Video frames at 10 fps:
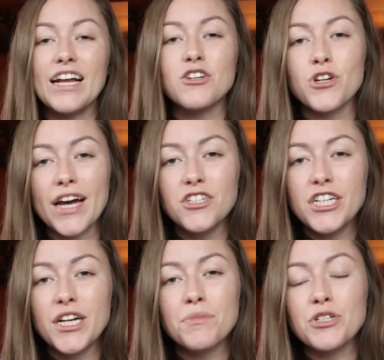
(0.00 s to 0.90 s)
And strategy
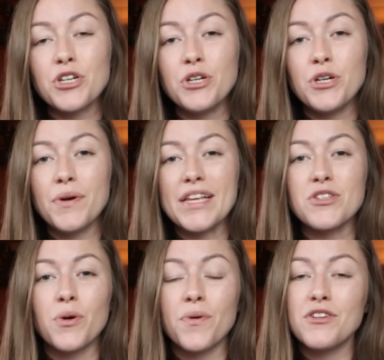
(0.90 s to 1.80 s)
number 2 is
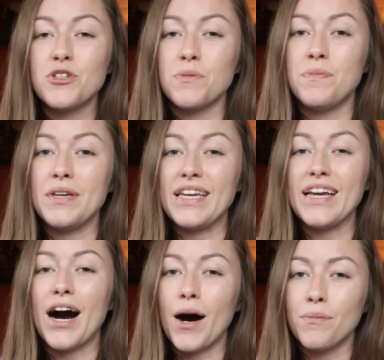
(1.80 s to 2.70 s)
going to
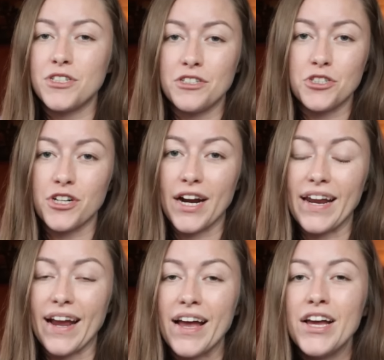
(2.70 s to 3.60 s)
be options
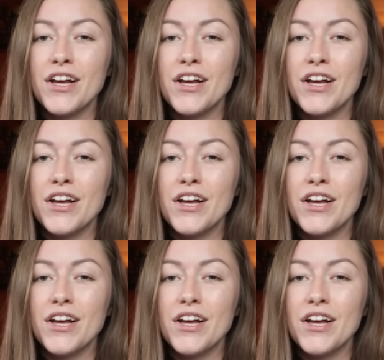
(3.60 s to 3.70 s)
trading.